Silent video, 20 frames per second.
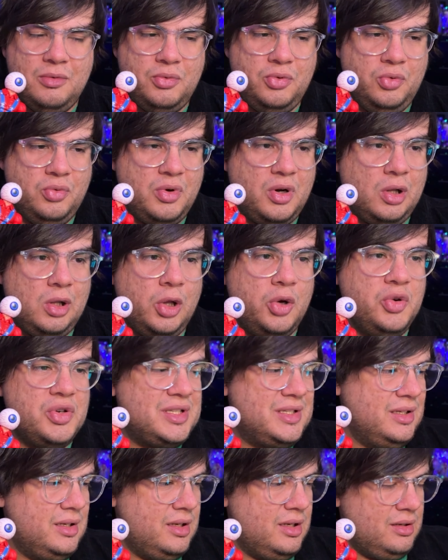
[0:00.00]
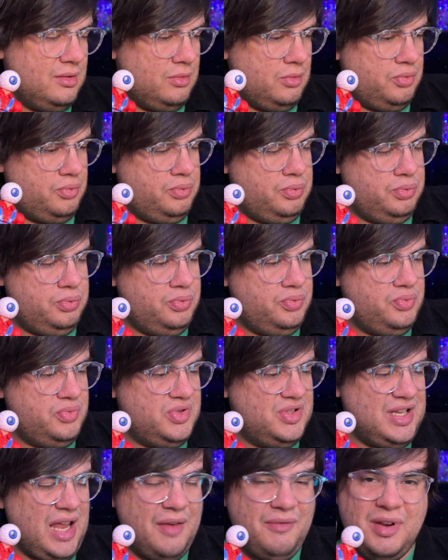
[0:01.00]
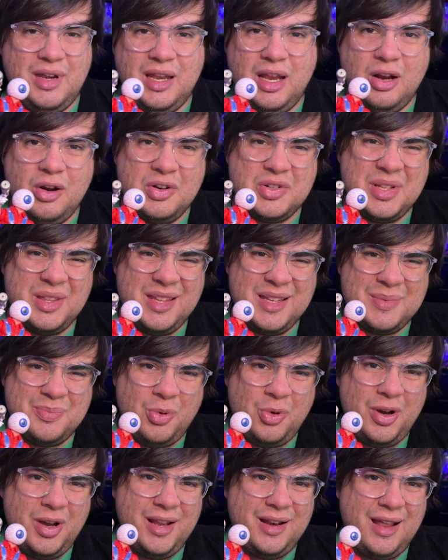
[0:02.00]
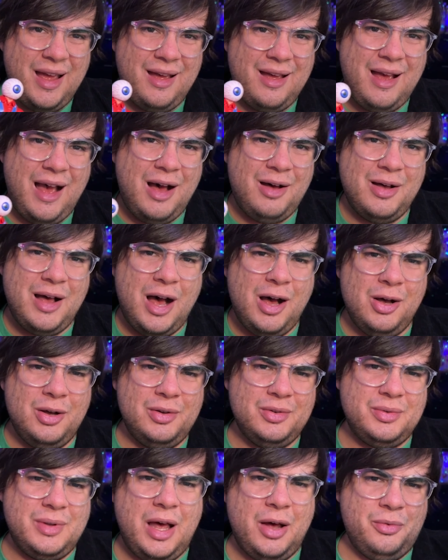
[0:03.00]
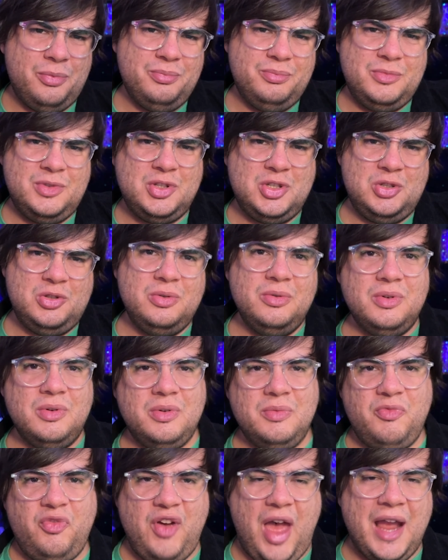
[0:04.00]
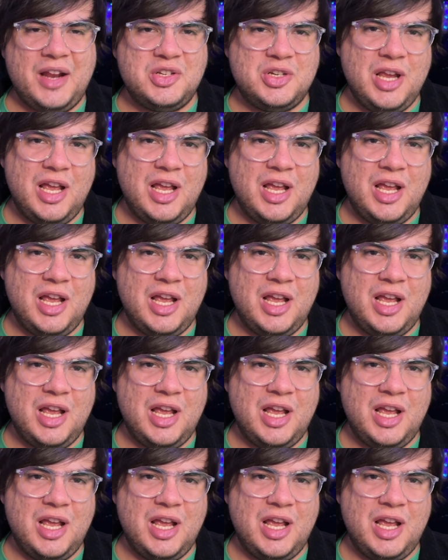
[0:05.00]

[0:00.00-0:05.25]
close to 7 years at this point. I'll fact check